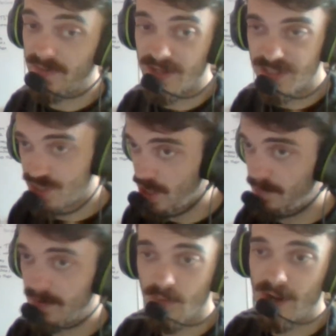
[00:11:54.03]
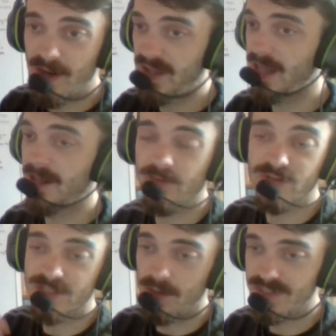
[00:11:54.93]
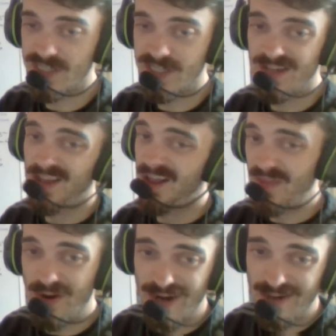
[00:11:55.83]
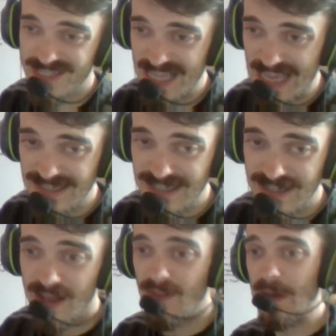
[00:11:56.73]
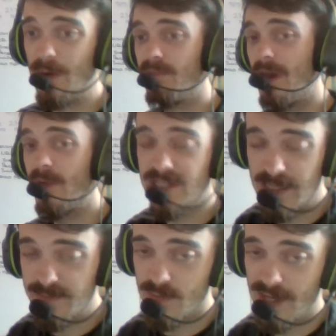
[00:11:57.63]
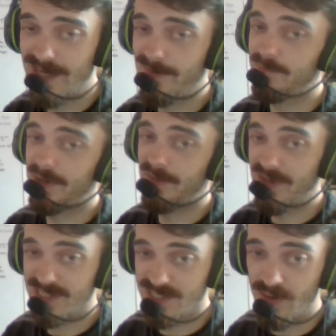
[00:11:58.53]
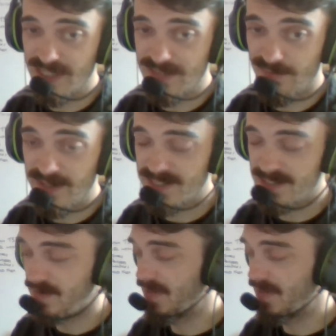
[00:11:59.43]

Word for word: They're just chipping away. They're getting the results in. They're not outstanding. They're not blowing teams away, but they're solid defensively.